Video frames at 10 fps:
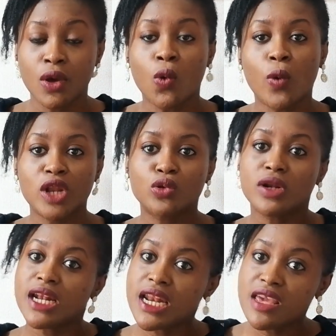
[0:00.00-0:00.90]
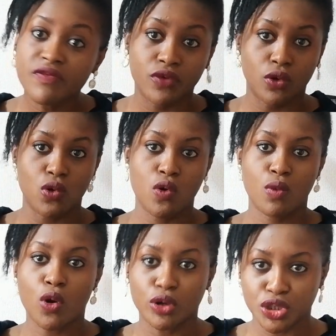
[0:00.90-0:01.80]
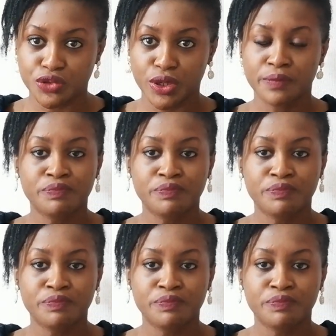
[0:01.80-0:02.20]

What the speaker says: When you leave your home country